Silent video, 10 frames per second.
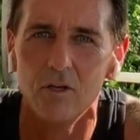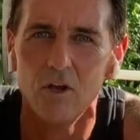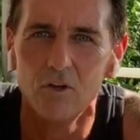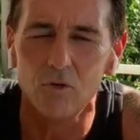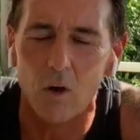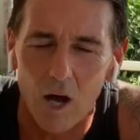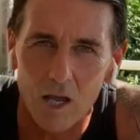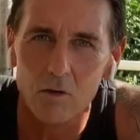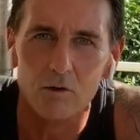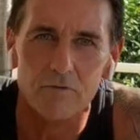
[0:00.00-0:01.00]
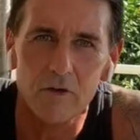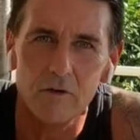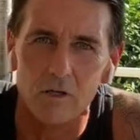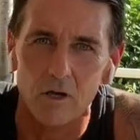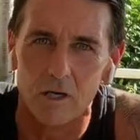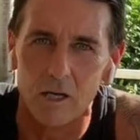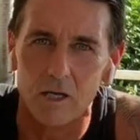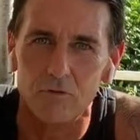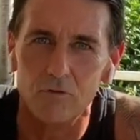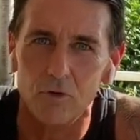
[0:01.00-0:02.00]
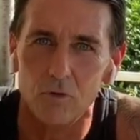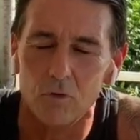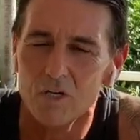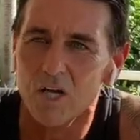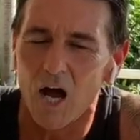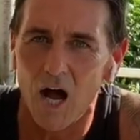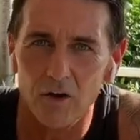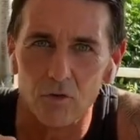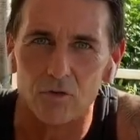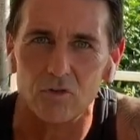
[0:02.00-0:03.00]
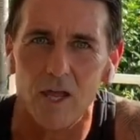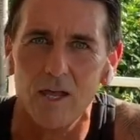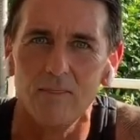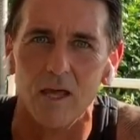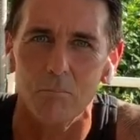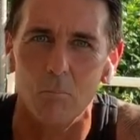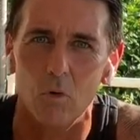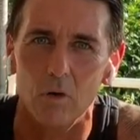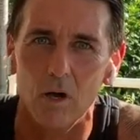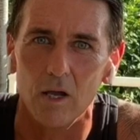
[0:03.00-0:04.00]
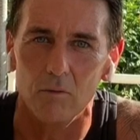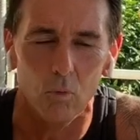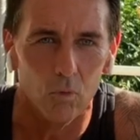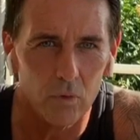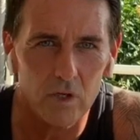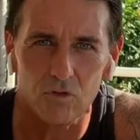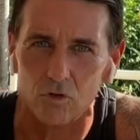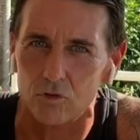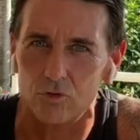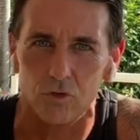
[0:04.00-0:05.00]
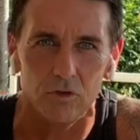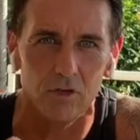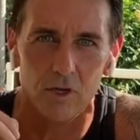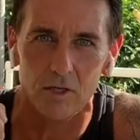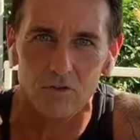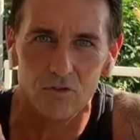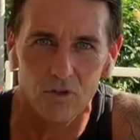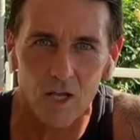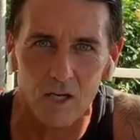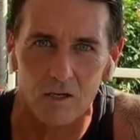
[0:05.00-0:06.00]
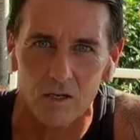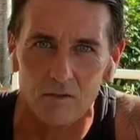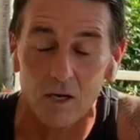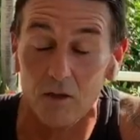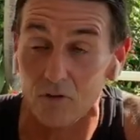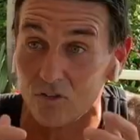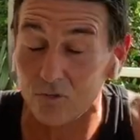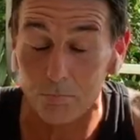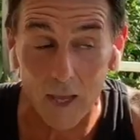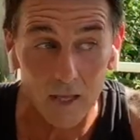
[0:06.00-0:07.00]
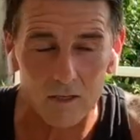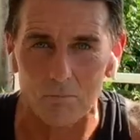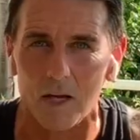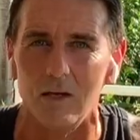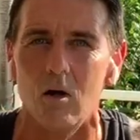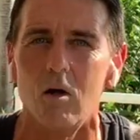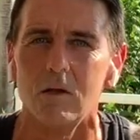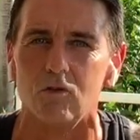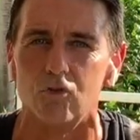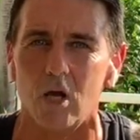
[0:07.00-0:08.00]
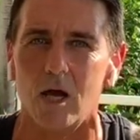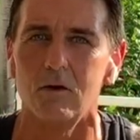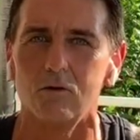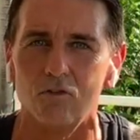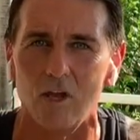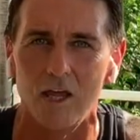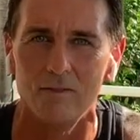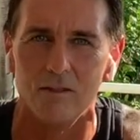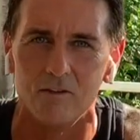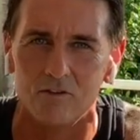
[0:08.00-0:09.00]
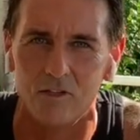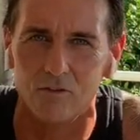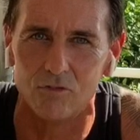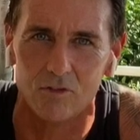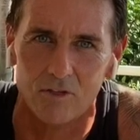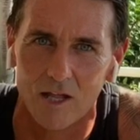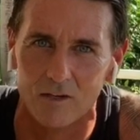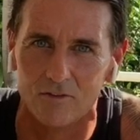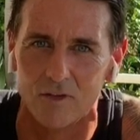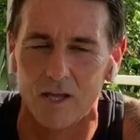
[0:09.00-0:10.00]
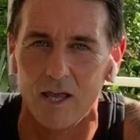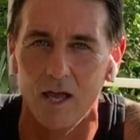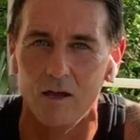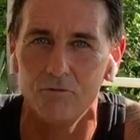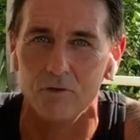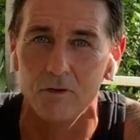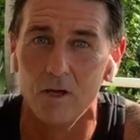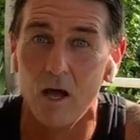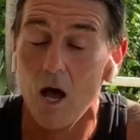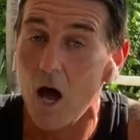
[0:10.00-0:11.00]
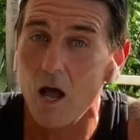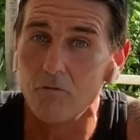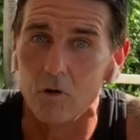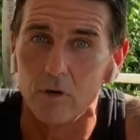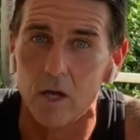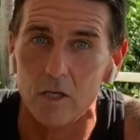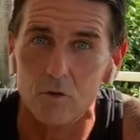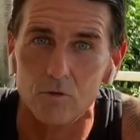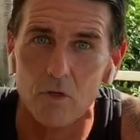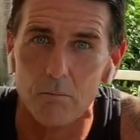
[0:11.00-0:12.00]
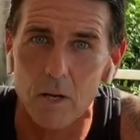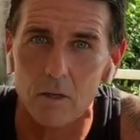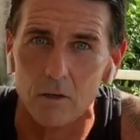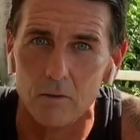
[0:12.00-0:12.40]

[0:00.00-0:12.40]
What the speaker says: So I learned very young at life to understand that more. I researched it and I studied it, and I've expanded my knowledge to understand these gifts and talents that I have, and I've learned how to use them better.